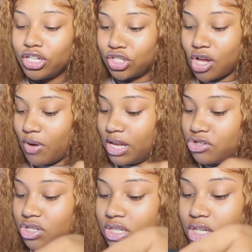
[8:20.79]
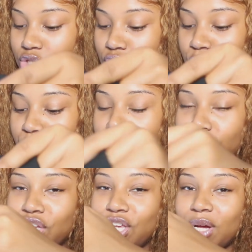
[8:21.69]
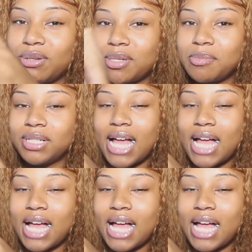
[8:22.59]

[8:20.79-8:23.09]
So it's just this super cute